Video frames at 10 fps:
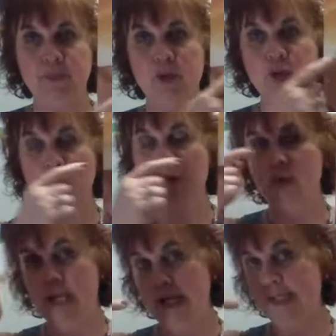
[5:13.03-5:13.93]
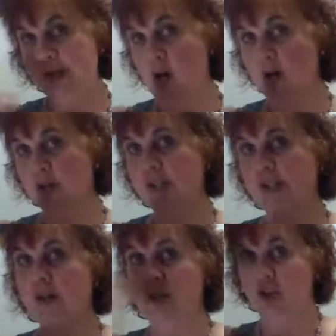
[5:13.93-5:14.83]
So King
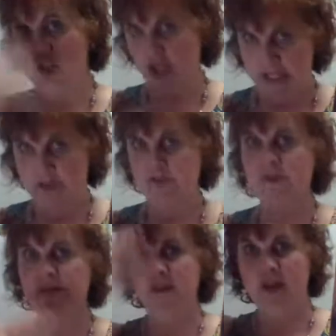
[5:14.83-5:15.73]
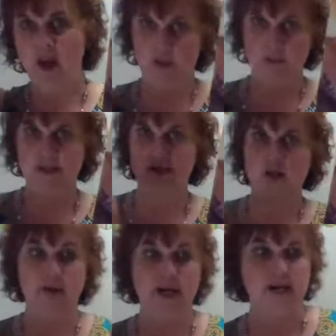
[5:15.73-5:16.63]
Saul's shields and helmets and
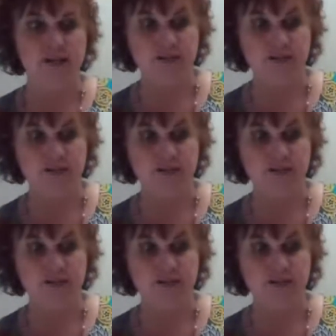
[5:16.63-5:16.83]
all that kind of